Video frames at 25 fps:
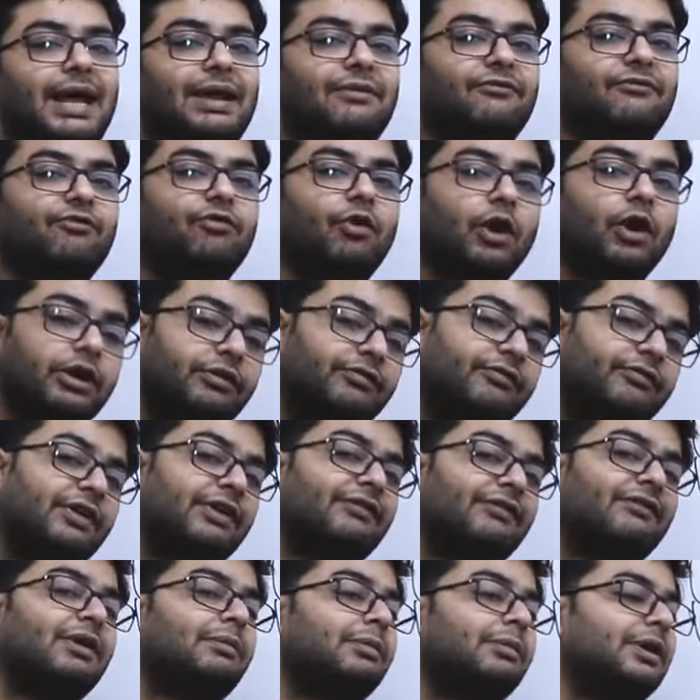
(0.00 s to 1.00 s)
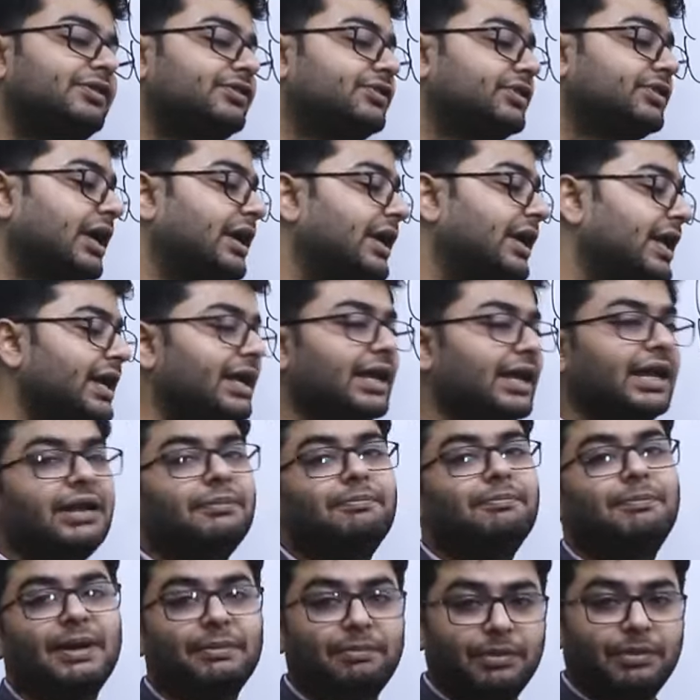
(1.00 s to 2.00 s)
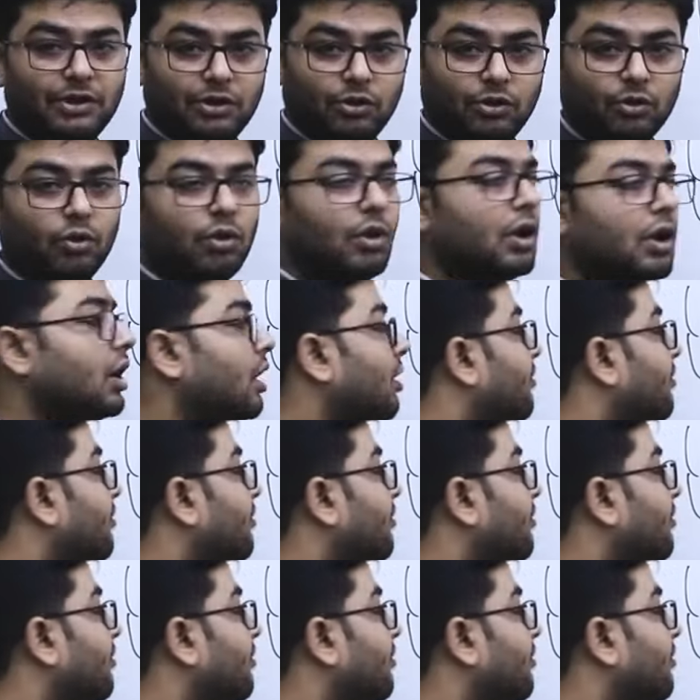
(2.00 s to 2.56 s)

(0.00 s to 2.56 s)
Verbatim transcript: time, what we will be studying in paper 2